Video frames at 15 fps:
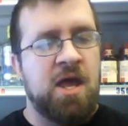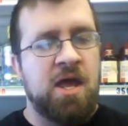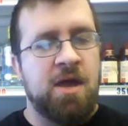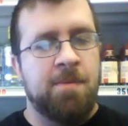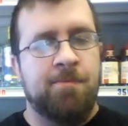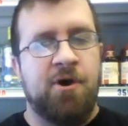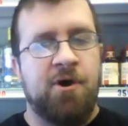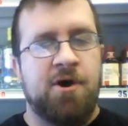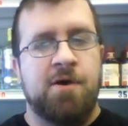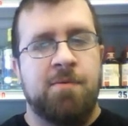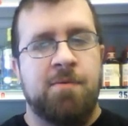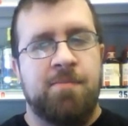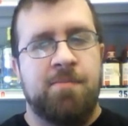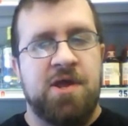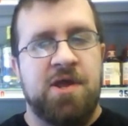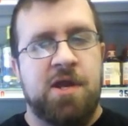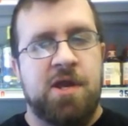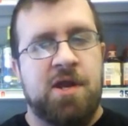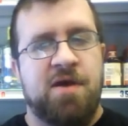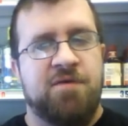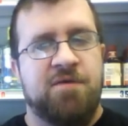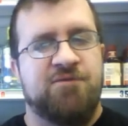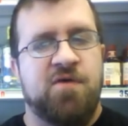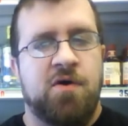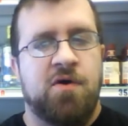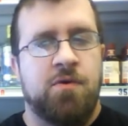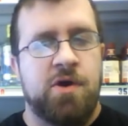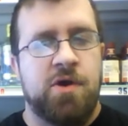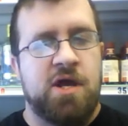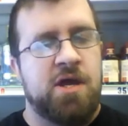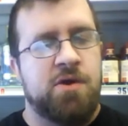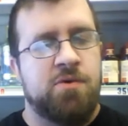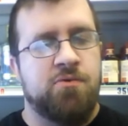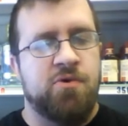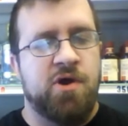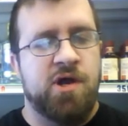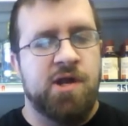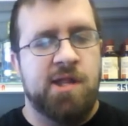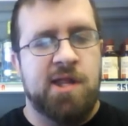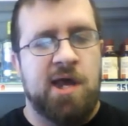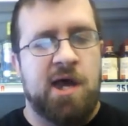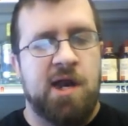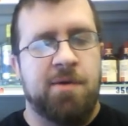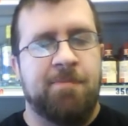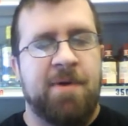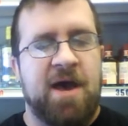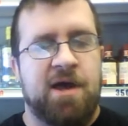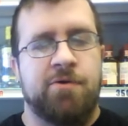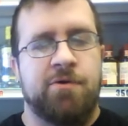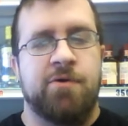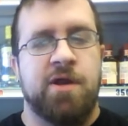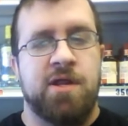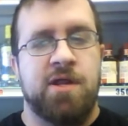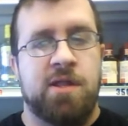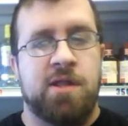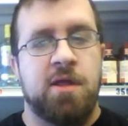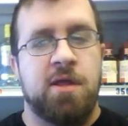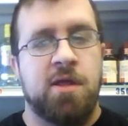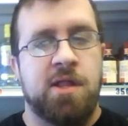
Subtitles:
But being an iPhone, it runs out of batteries.